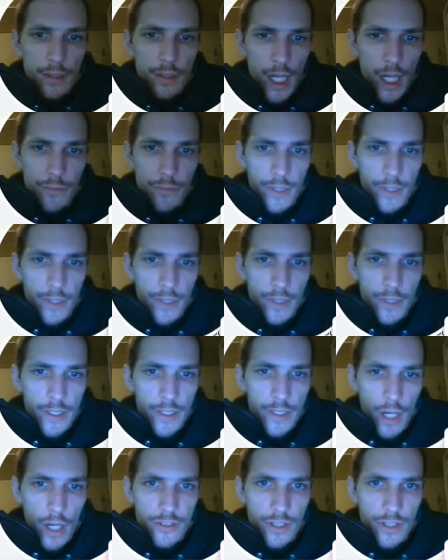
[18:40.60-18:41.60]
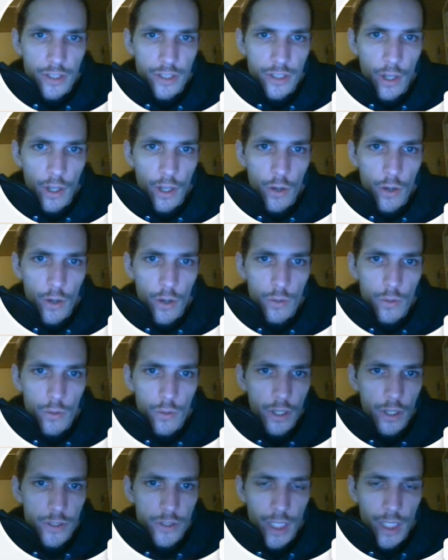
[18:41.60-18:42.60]
is junk, guys. Don't go with his
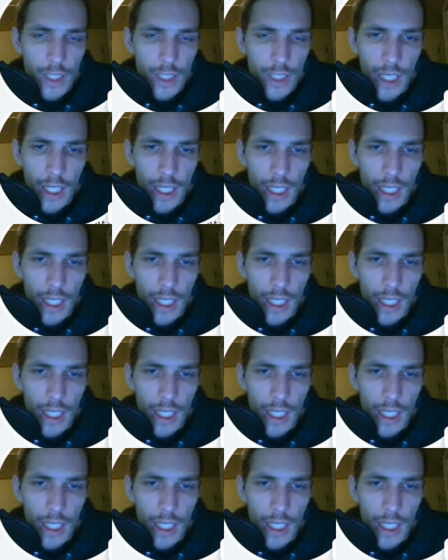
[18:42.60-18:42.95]
traffic.